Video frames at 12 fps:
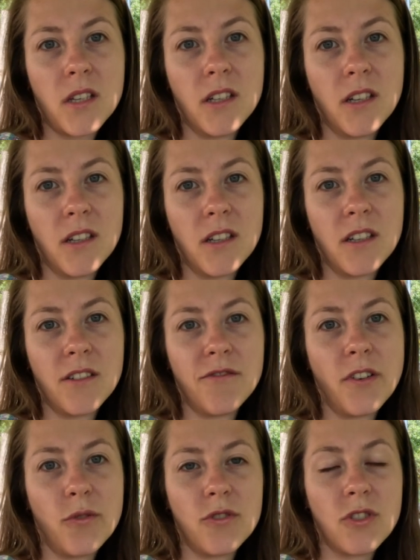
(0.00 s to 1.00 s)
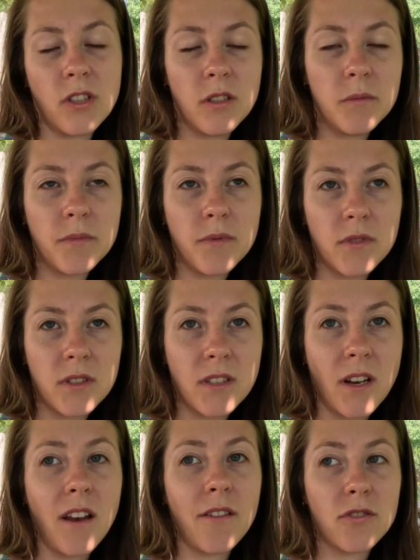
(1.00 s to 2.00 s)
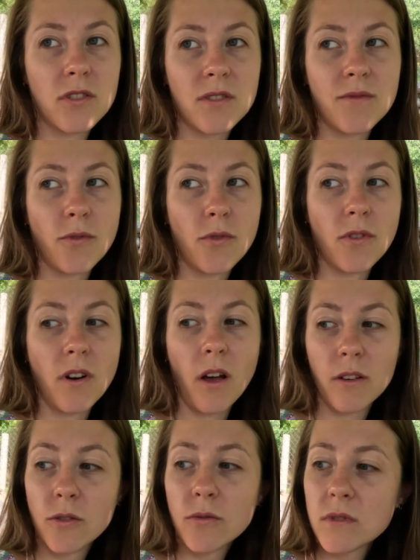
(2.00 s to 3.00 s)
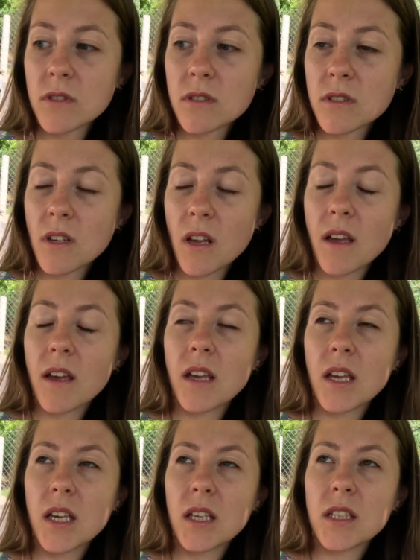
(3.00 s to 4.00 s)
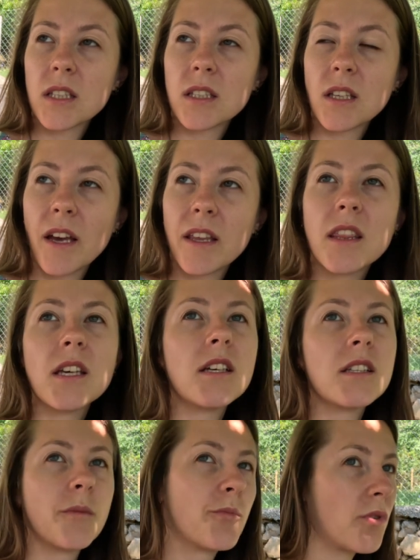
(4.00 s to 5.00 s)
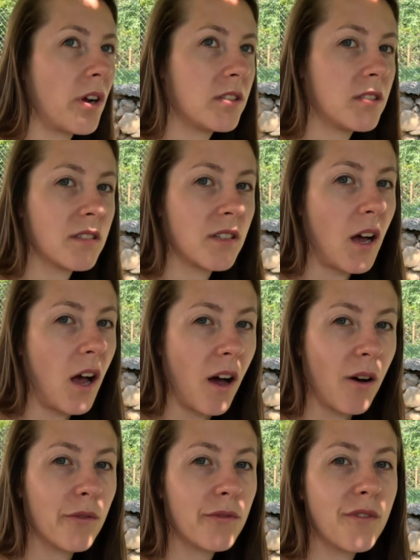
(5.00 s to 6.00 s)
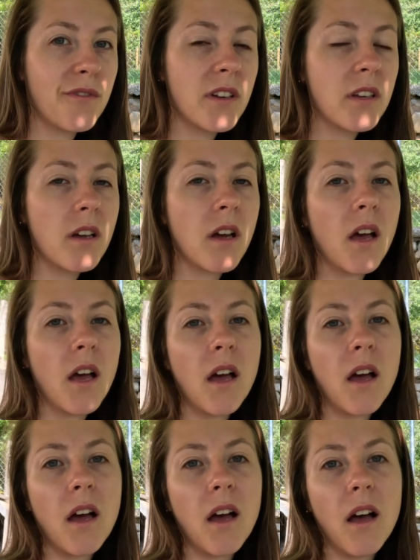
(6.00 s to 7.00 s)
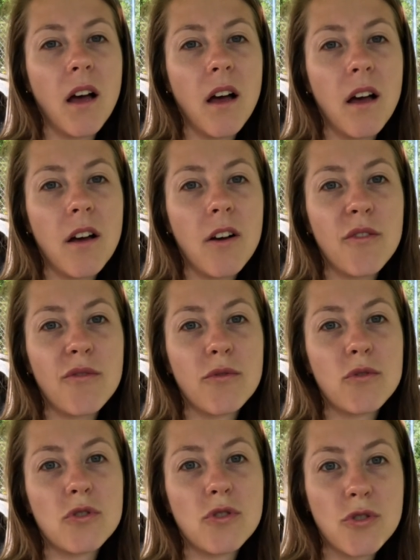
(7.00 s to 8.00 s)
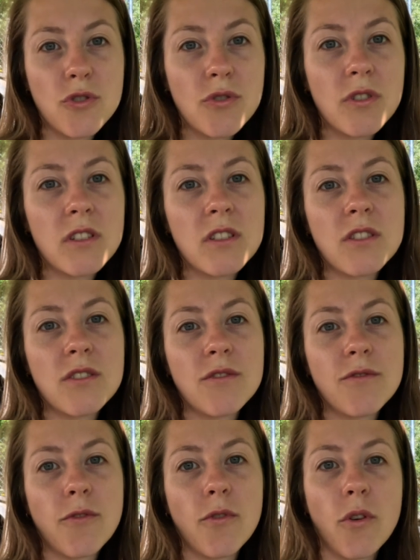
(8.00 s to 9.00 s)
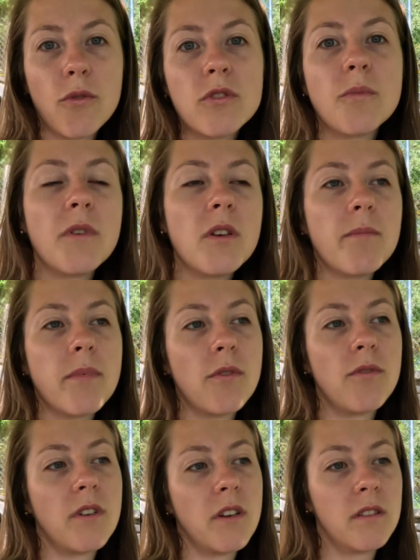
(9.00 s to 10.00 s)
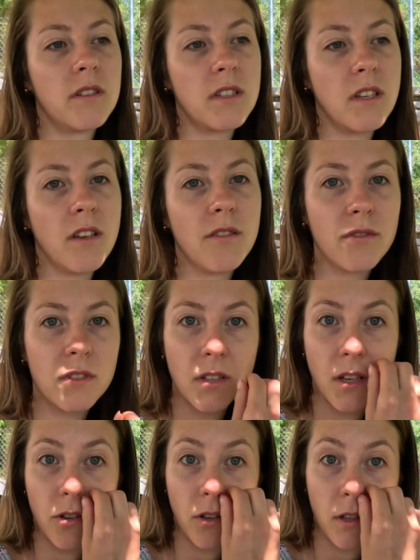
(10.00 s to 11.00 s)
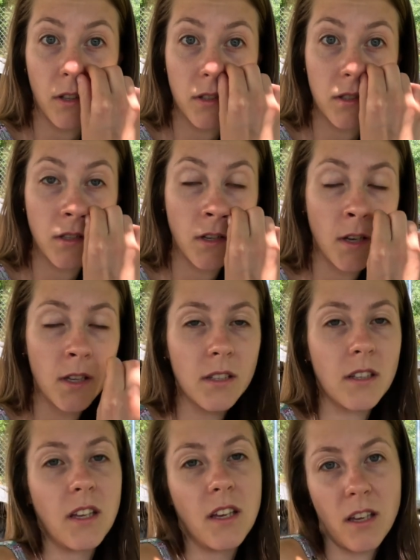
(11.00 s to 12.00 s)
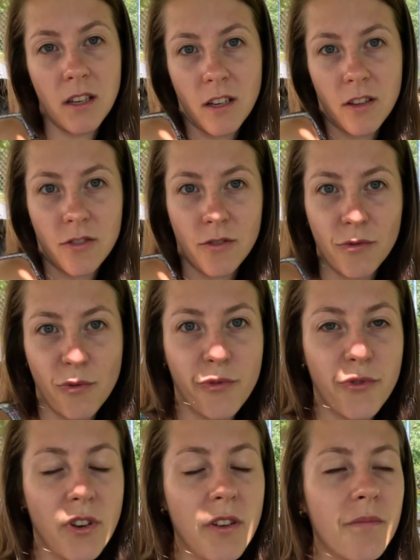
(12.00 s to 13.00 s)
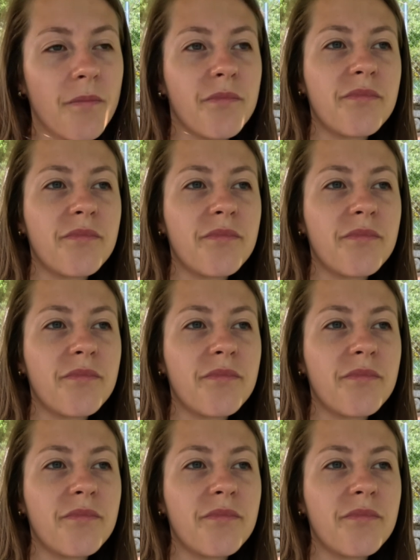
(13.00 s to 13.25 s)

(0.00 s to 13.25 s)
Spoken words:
very cheap, 10 levels for adults, and I think the price is half of it for students, for old people, and even their kids, that they can enter for free,